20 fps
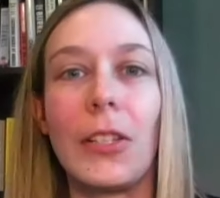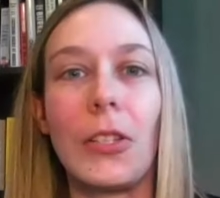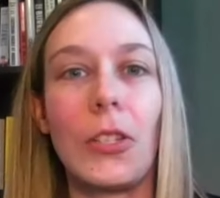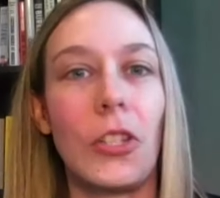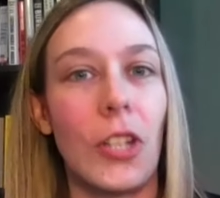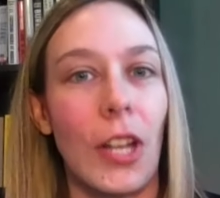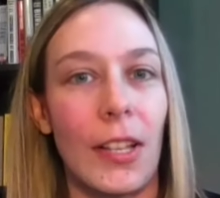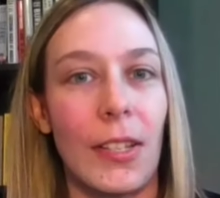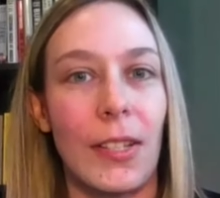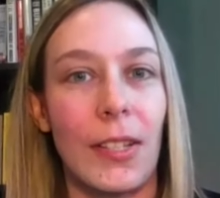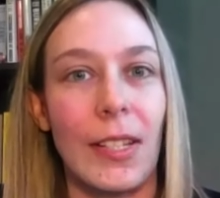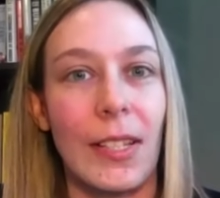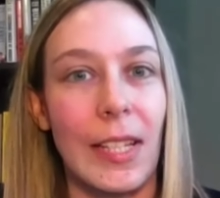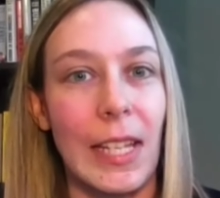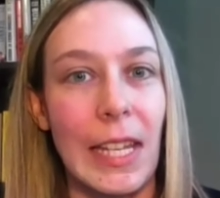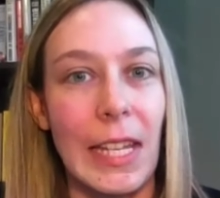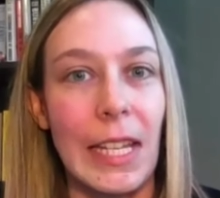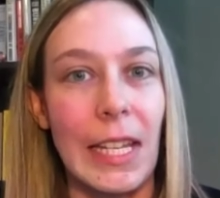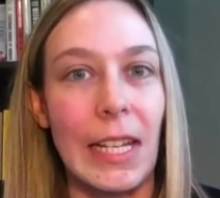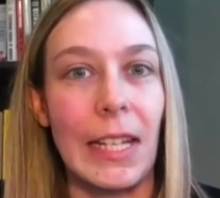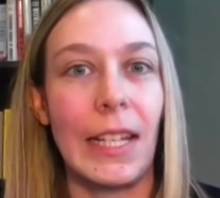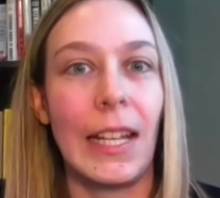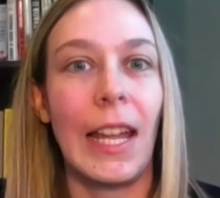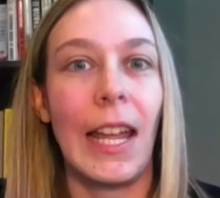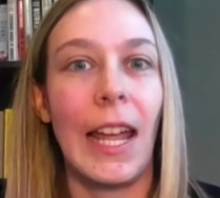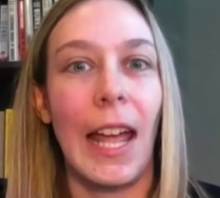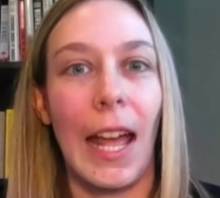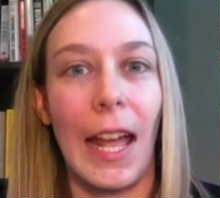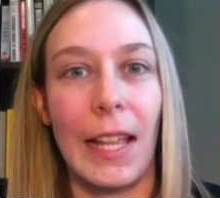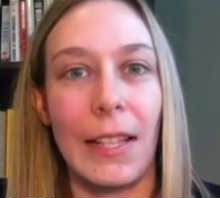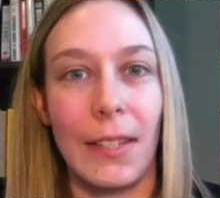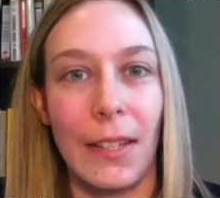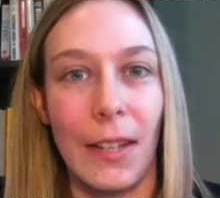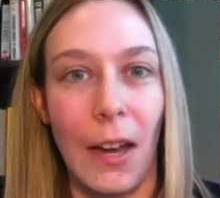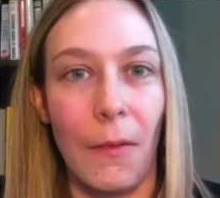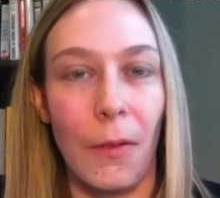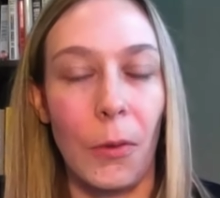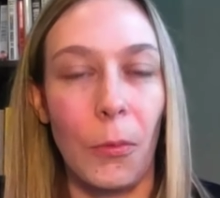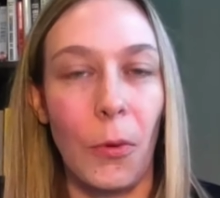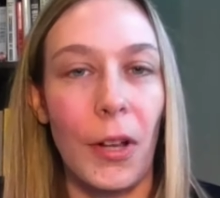is just as heated as it
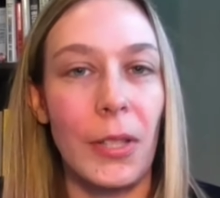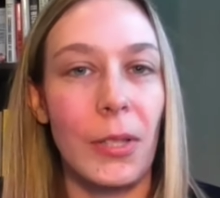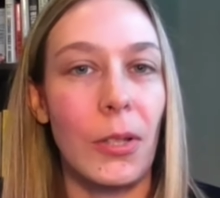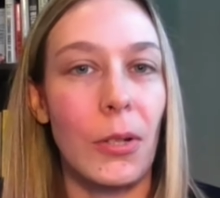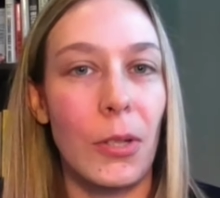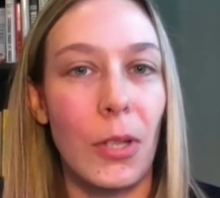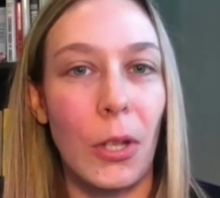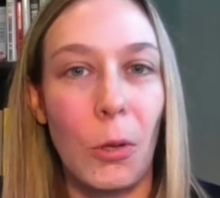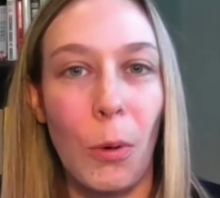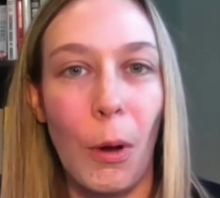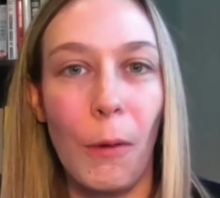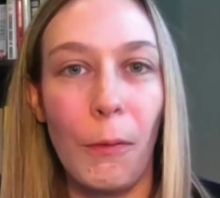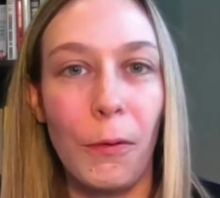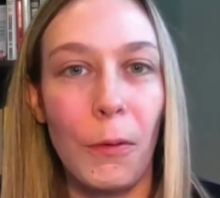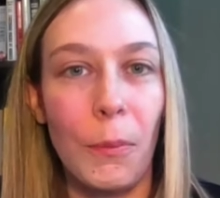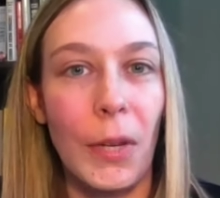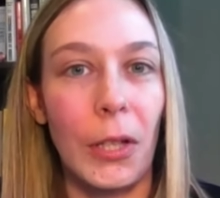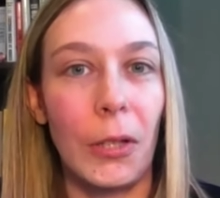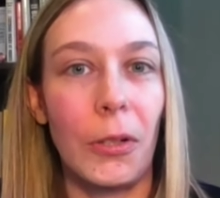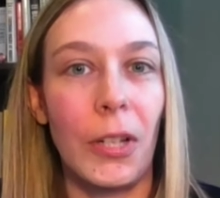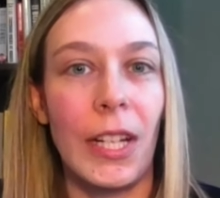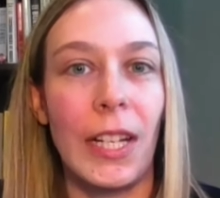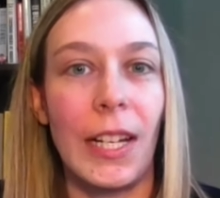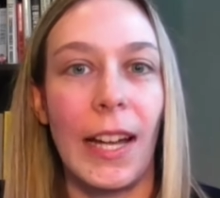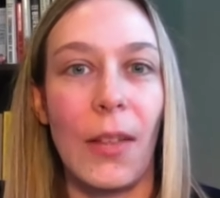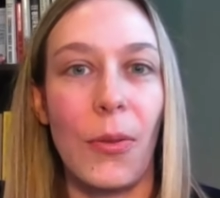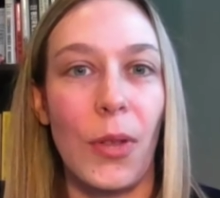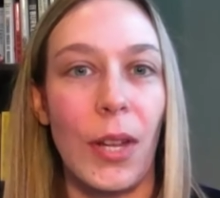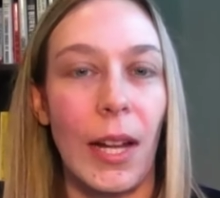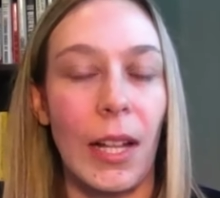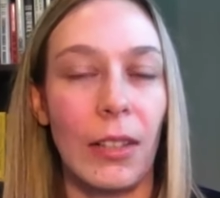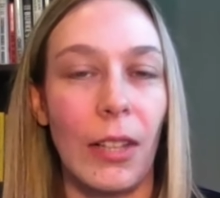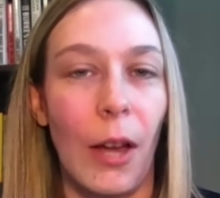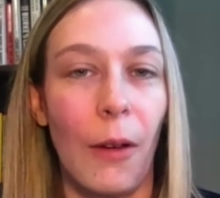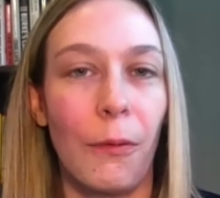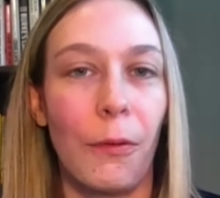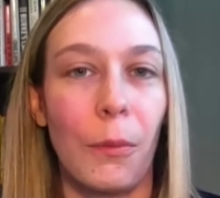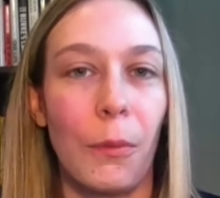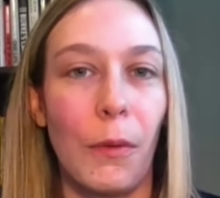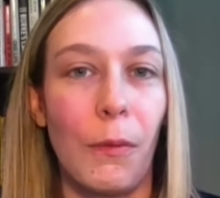ever was. There's a quote from Hilary Knight that I
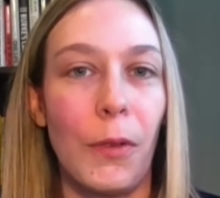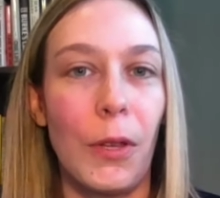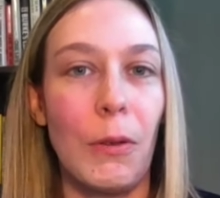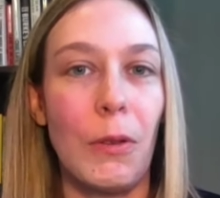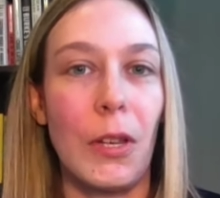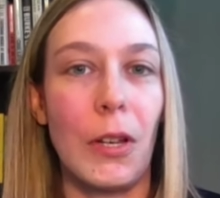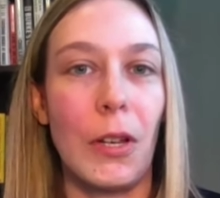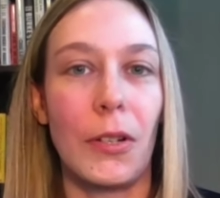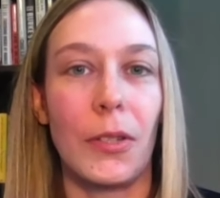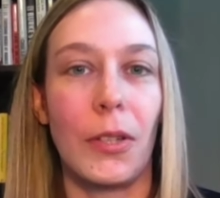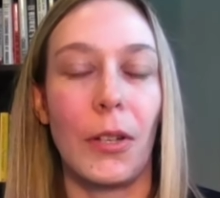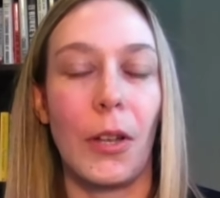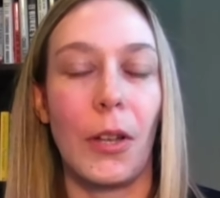love from a few years